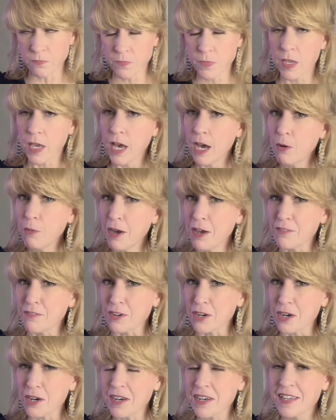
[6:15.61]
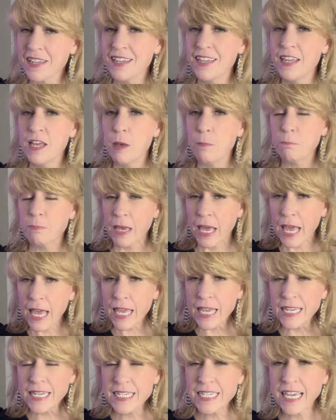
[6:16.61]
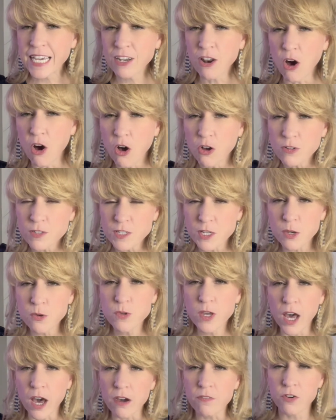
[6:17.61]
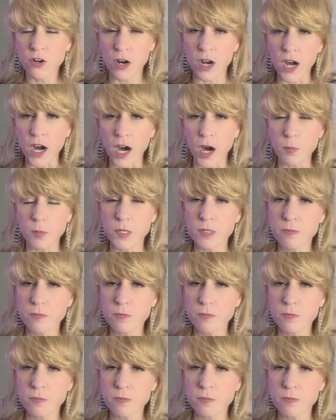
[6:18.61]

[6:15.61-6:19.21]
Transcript: However, paint can also cover up.